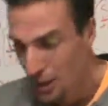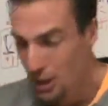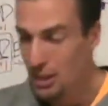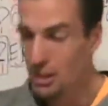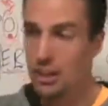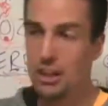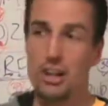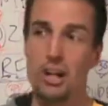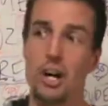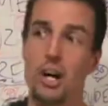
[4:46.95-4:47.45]

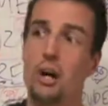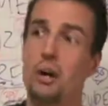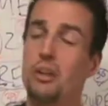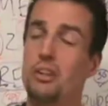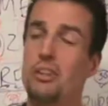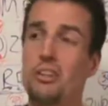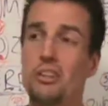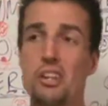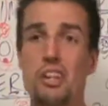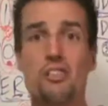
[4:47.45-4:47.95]
you know,
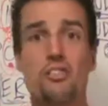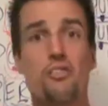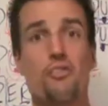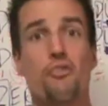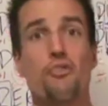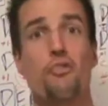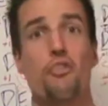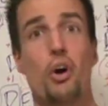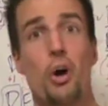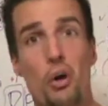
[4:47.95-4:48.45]
you need to
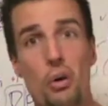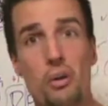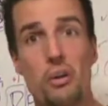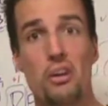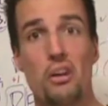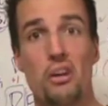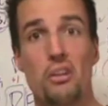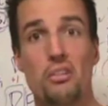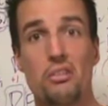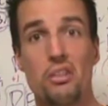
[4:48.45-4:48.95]

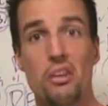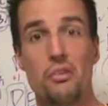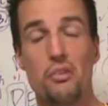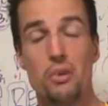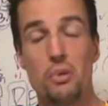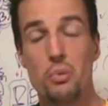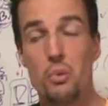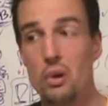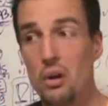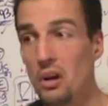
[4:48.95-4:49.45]
focus if
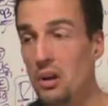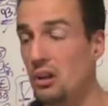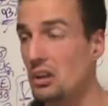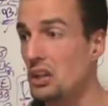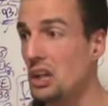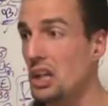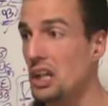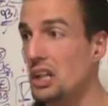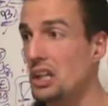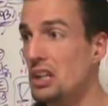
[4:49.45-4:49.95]
you want to
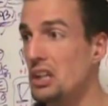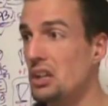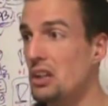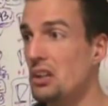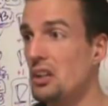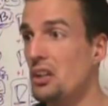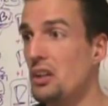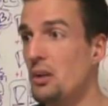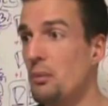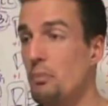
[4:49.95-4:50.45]
like
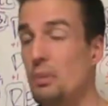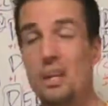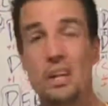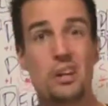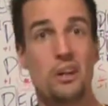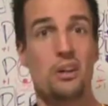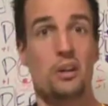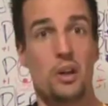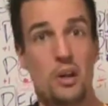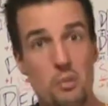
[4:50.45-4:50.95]
be
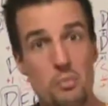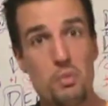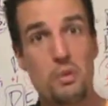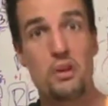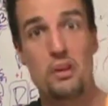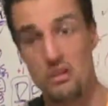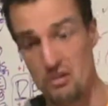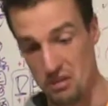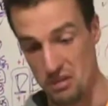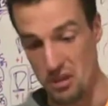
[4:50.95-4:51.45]
an
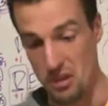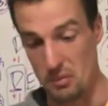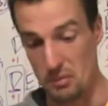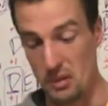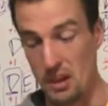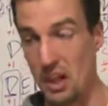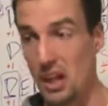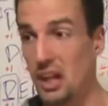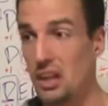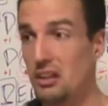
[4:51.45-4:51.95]
Olympian
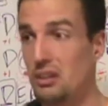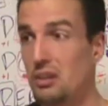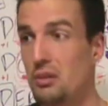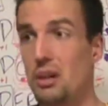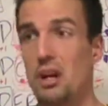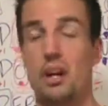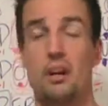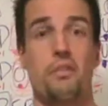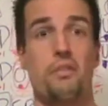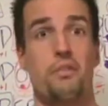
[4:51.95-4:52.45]
someday. You
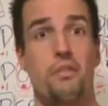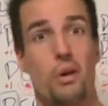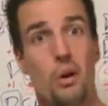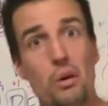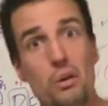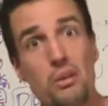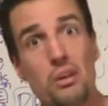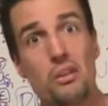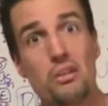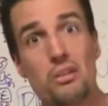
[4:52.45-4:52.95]
gotta
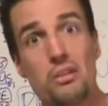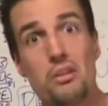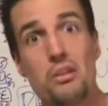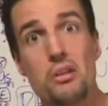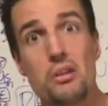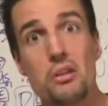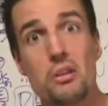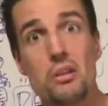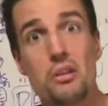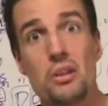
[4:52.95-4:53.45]
focus,
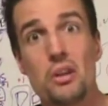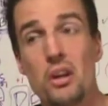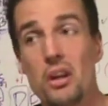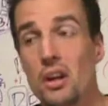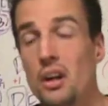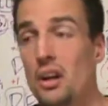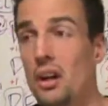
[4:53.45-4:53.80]
dude.